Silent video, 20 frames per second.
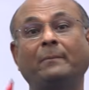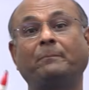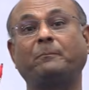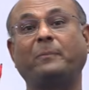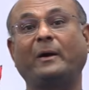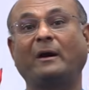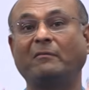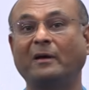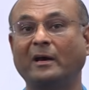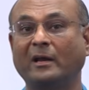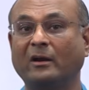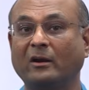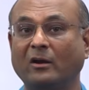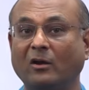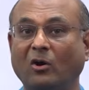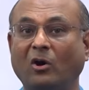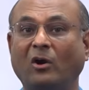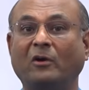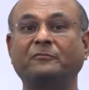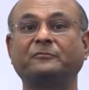power
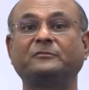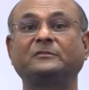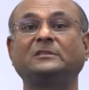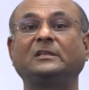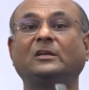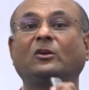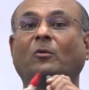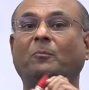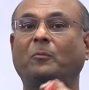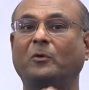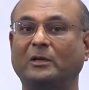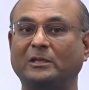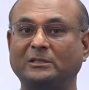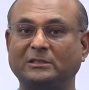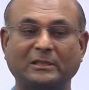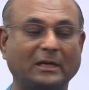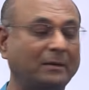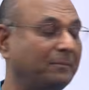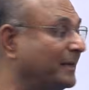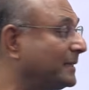of zero
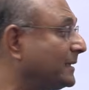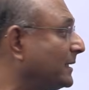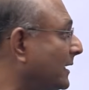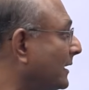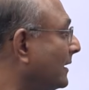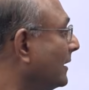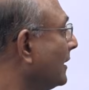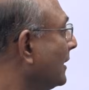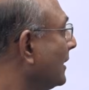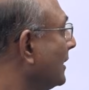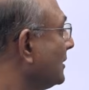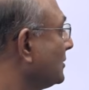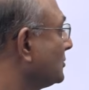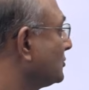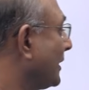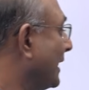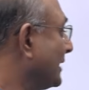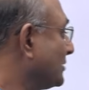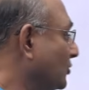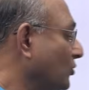potential method.
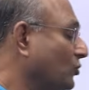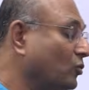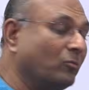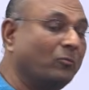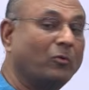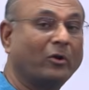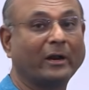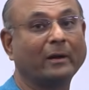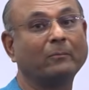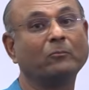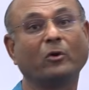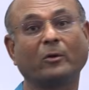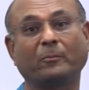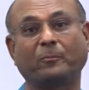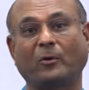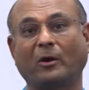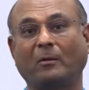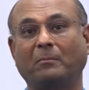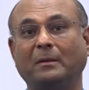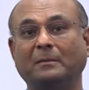So as you do more and more
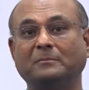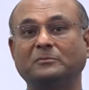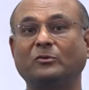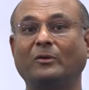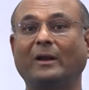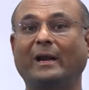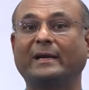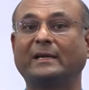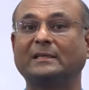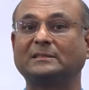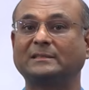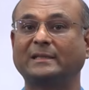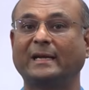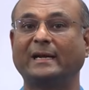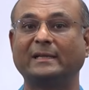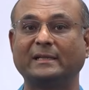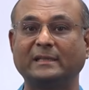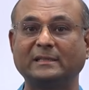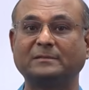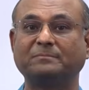problems, you will
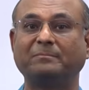understand this